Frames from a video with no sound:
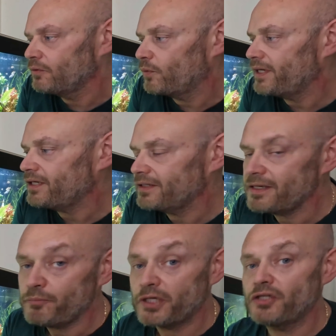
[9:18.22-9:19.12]
weekly,
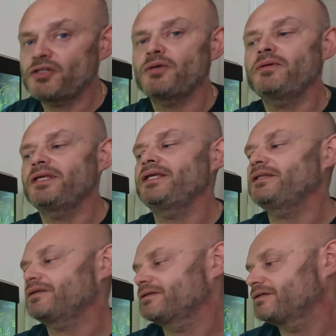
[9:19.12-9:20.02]
but you do
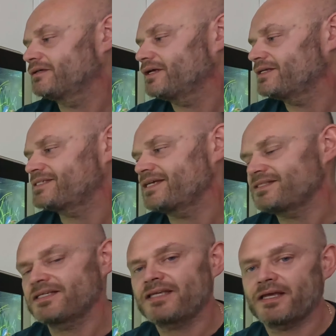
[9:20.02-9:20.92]
need a
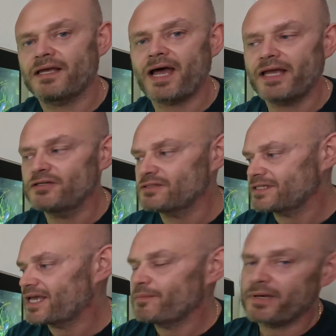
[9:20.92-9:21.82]
testing kit. I use
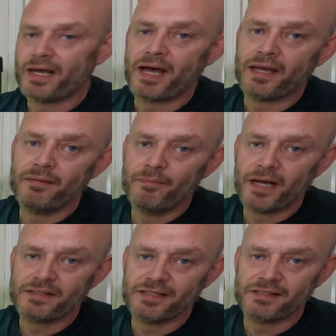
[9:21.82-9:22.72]
the API
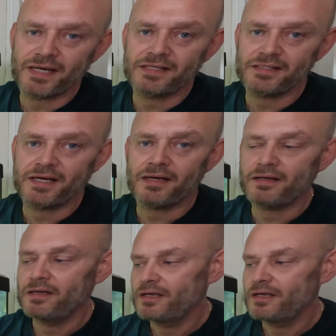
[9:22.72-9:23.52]
Master Test Kit.